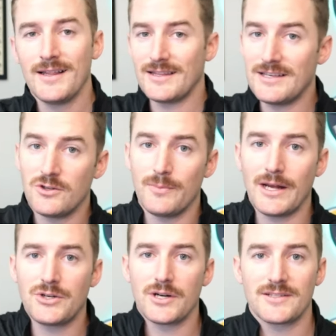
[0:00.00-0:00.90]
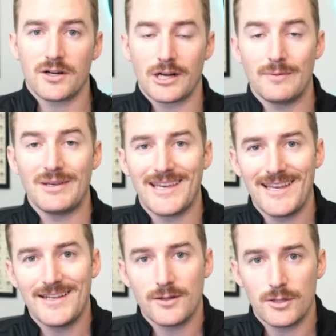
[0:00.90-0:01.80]
these new metrics are going to be
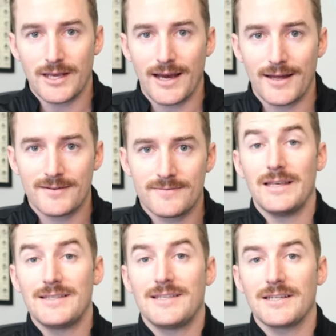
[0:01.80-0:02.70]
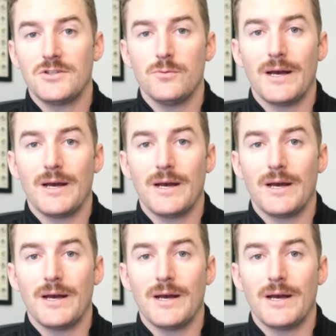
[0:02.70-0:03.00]
key to look at. These six new